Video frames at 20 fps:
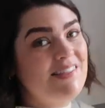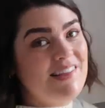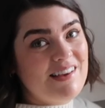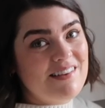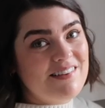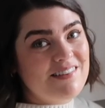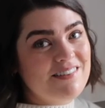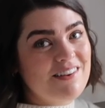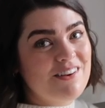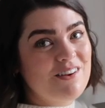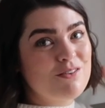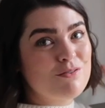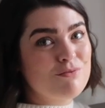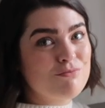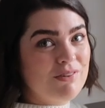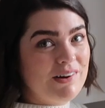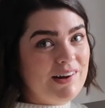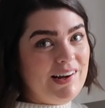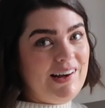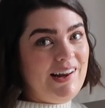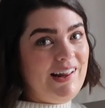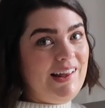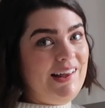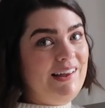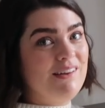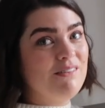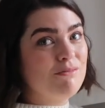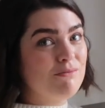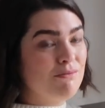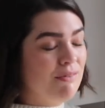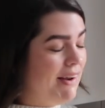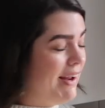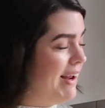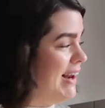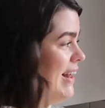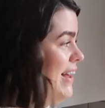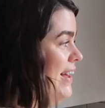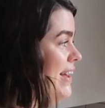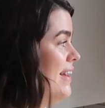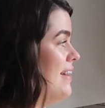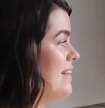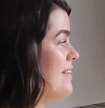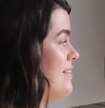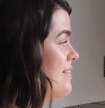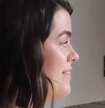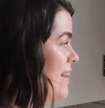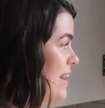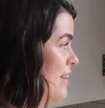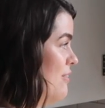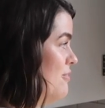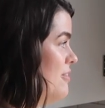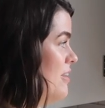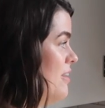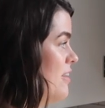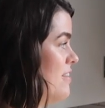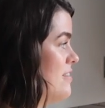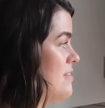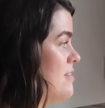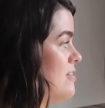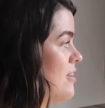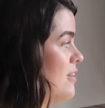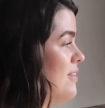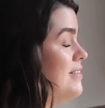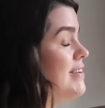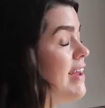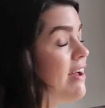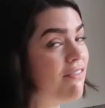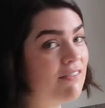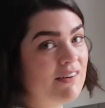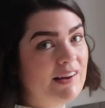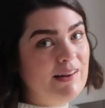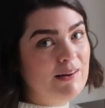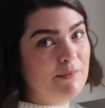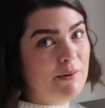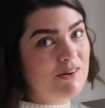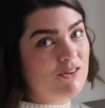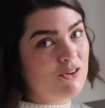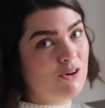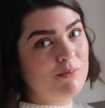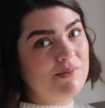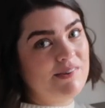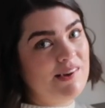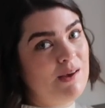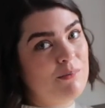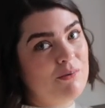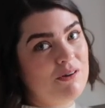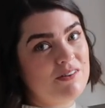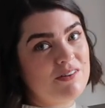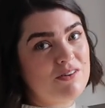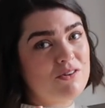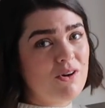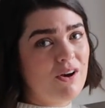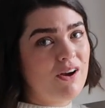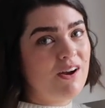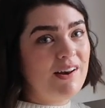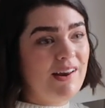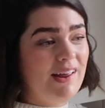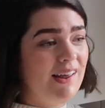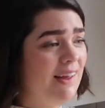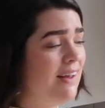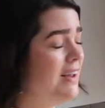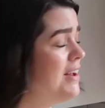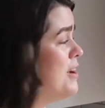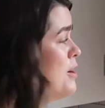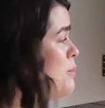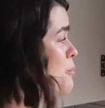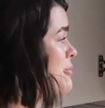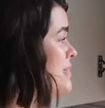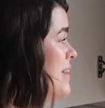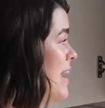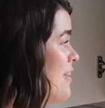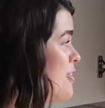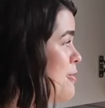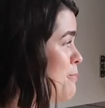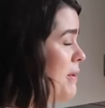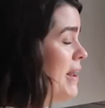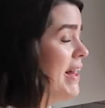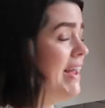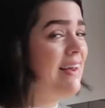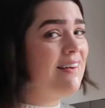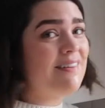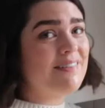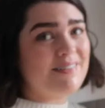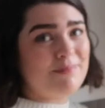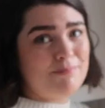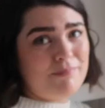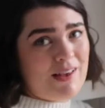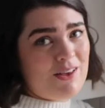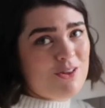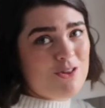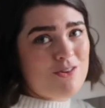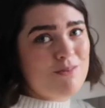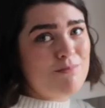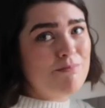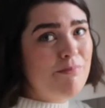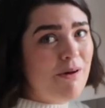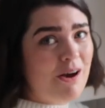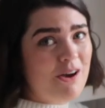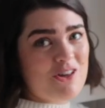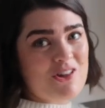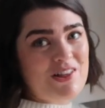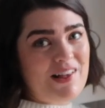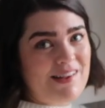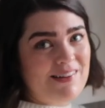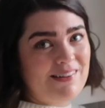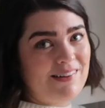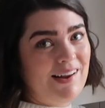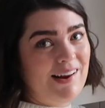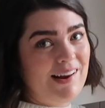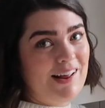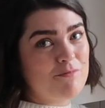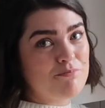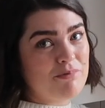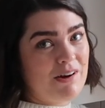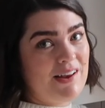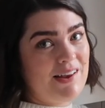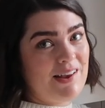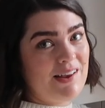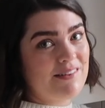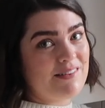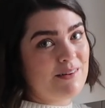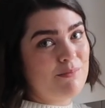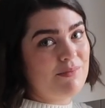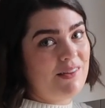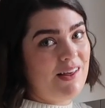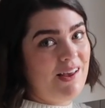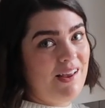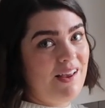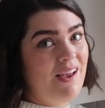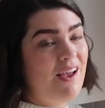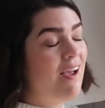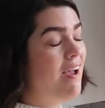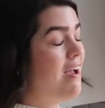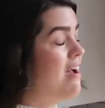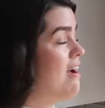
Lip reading: this has really, really saved us. So definitely my top tip, because it not only protects your plates, makes you much less likely of breaking something,